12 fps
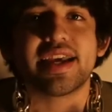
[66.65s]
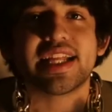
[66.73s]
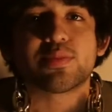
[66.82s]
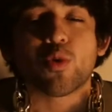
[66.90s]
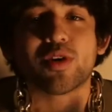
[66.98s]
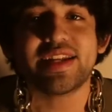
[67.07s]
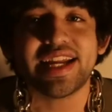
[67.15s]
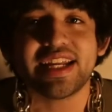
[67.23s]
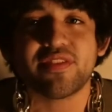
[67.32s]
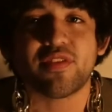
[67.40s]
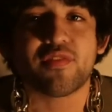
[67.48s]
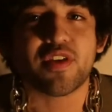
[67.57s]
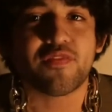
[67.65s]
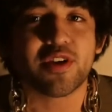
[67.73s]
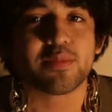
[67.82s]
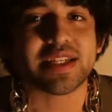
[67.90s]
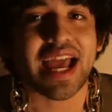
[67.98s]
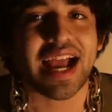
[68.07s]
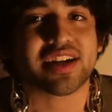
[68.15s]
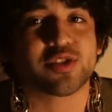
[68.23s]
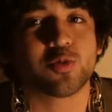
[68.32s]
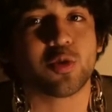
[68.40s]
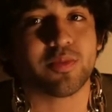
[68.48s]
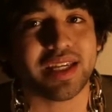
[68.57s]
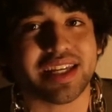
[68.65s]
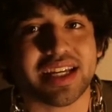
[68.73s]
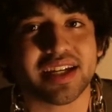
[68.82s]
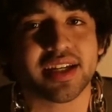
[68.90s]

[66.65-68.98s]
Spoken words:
it's more indicative of the film's actual meaning.